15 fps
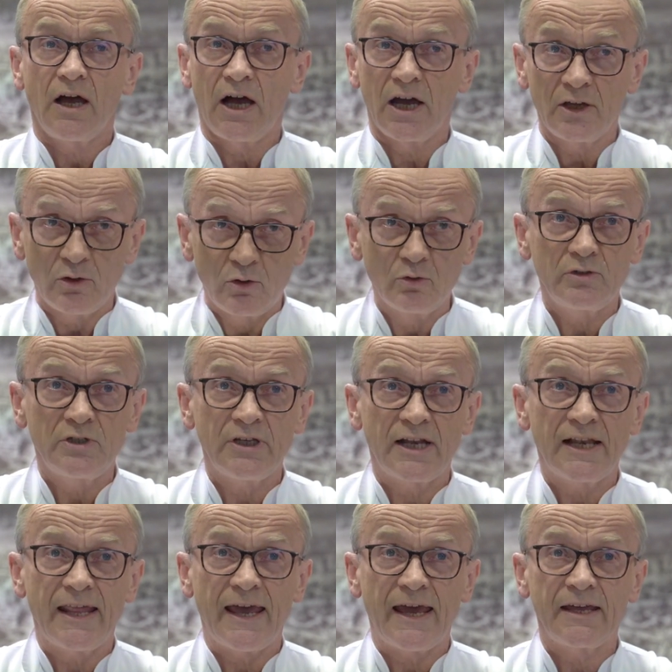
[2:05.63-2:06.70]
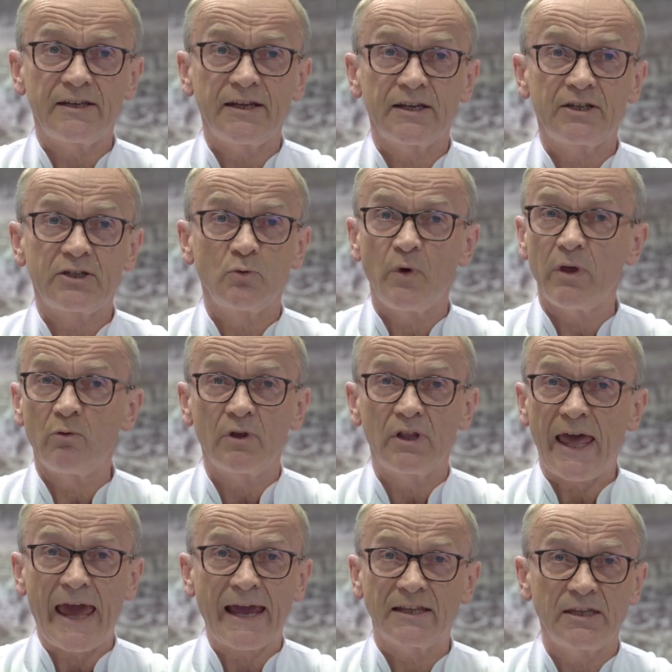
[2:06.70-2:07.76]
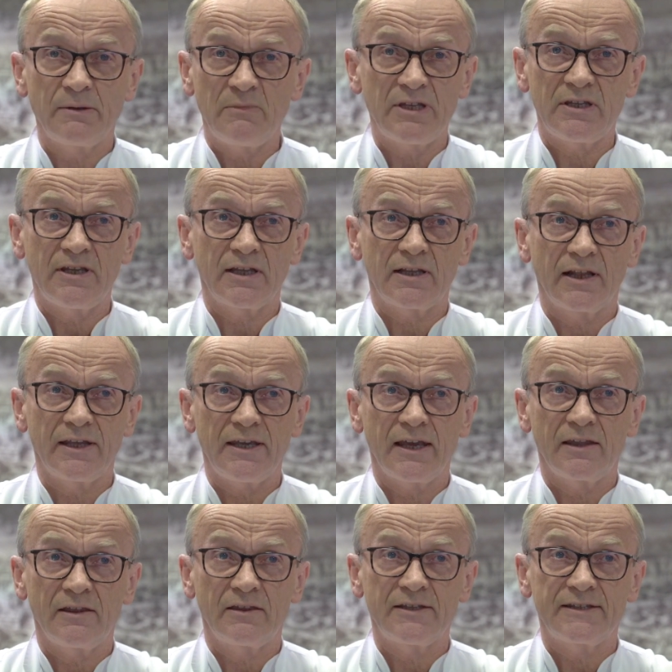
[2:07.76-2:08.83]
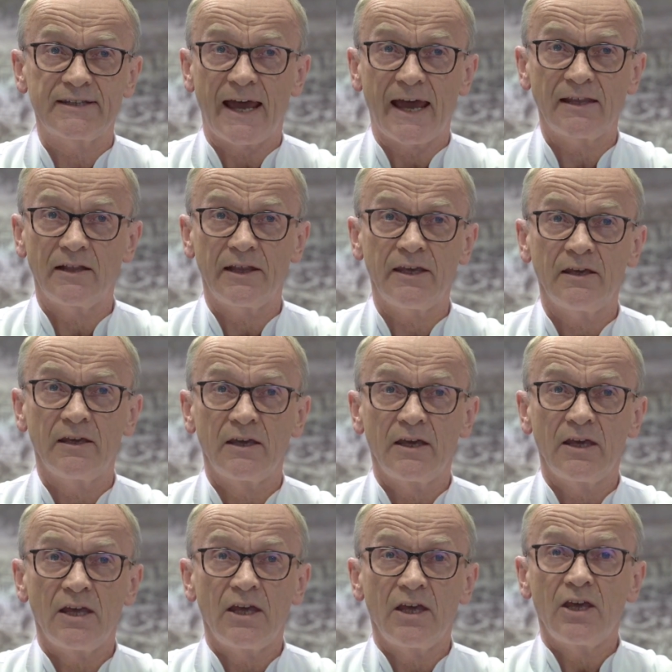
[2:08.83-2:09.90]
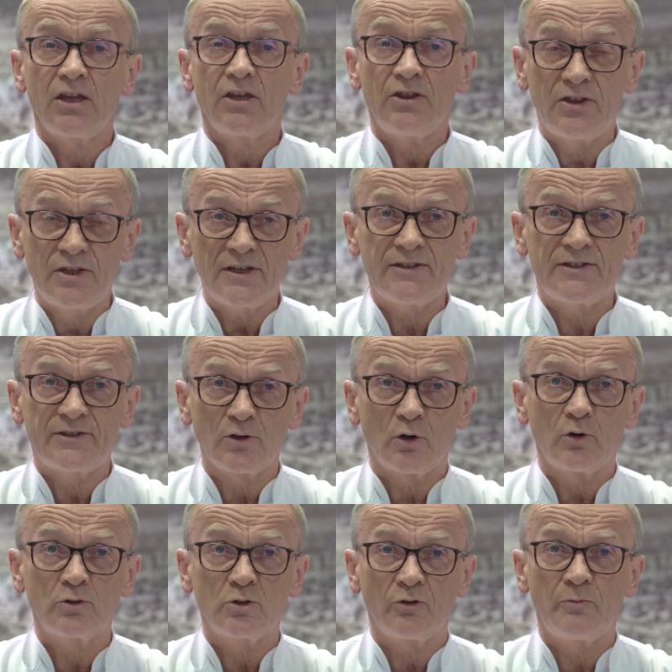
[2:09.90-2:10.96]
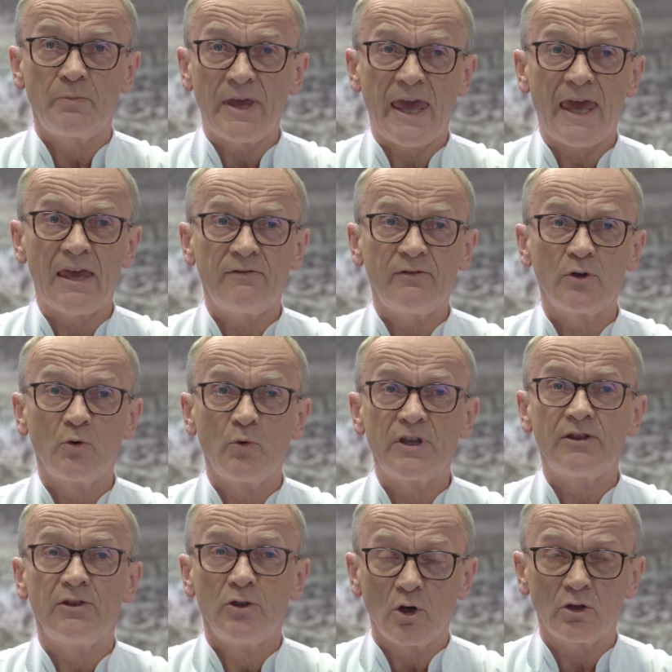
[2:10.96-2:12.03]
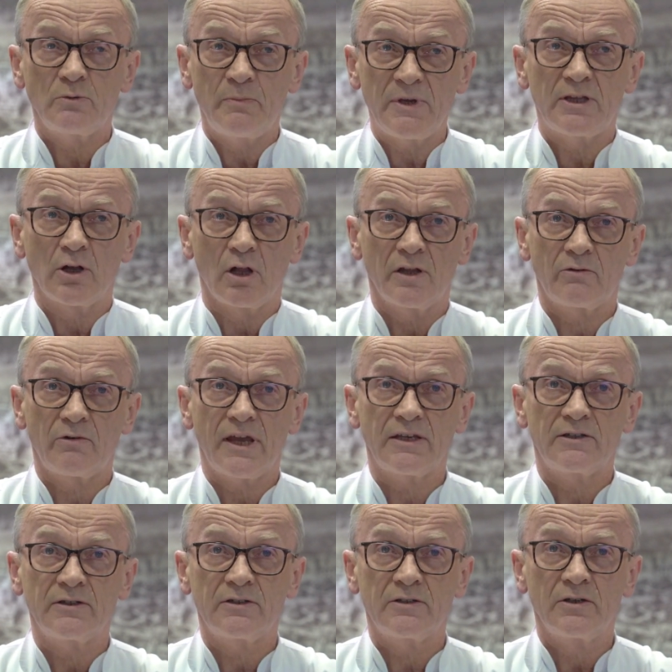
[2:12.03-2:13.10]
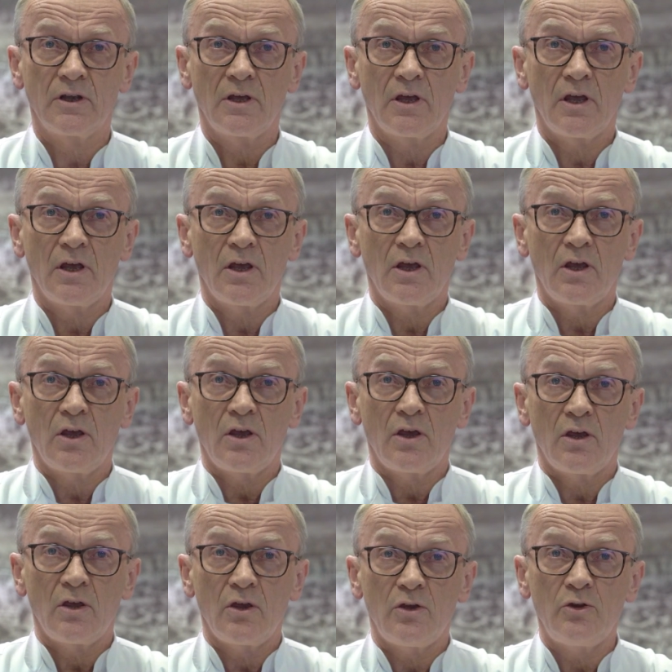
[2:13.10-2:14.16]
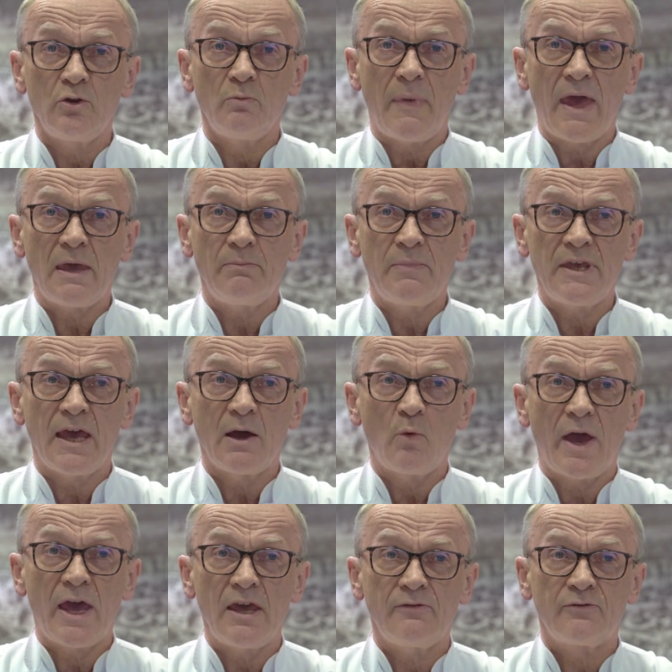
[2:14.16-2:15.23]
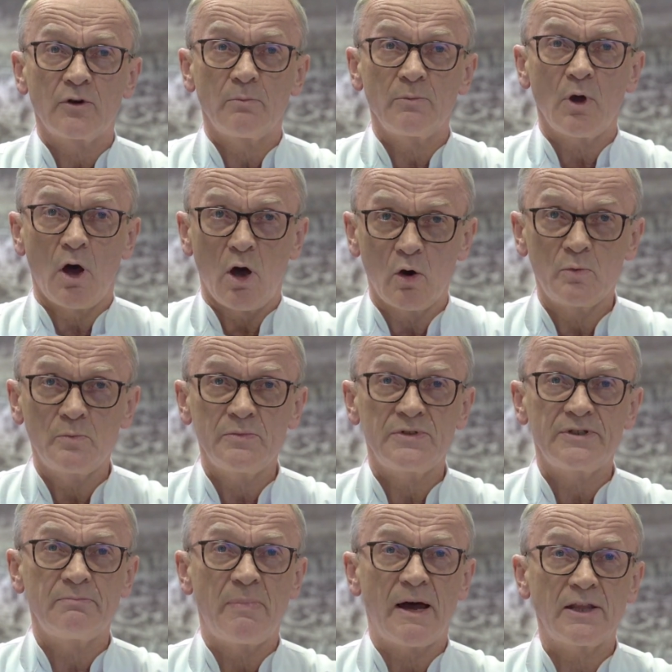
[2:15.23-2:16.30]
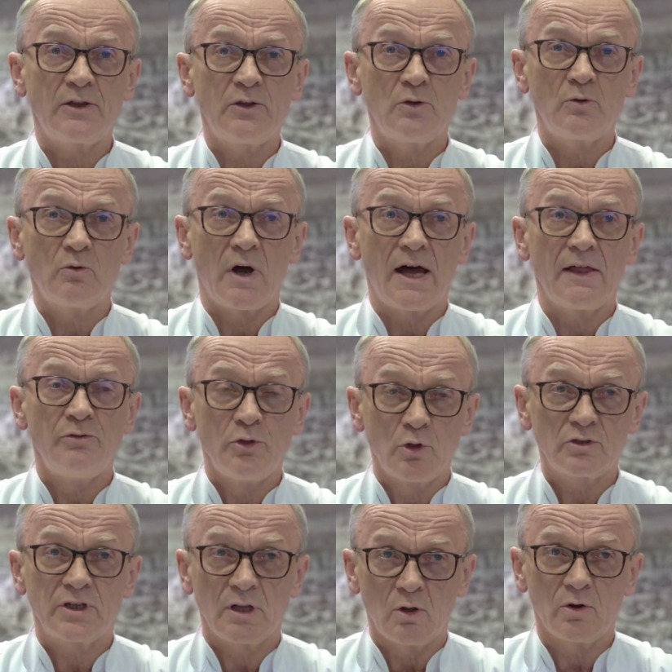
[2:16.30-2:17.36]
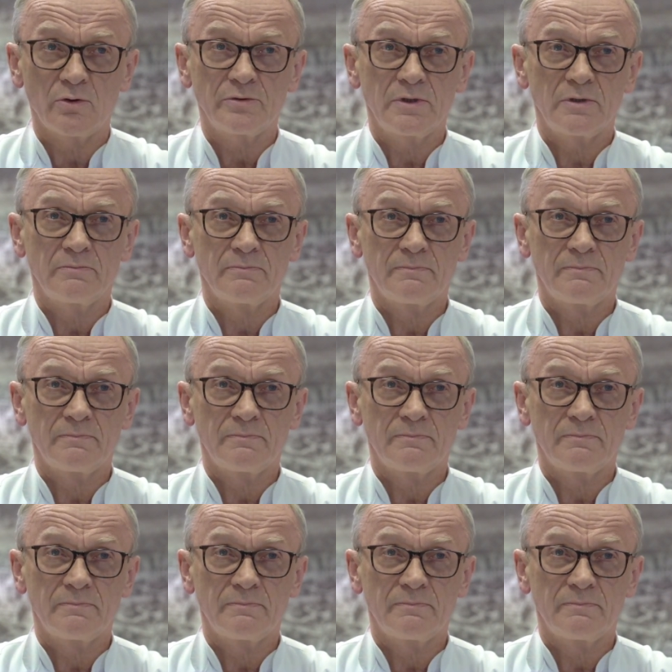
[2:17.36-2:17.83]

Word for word: I do declare that we will act immediately and decidedly. This sort of behavior would not be tolerated. You may be away from your homes, but you are not alone.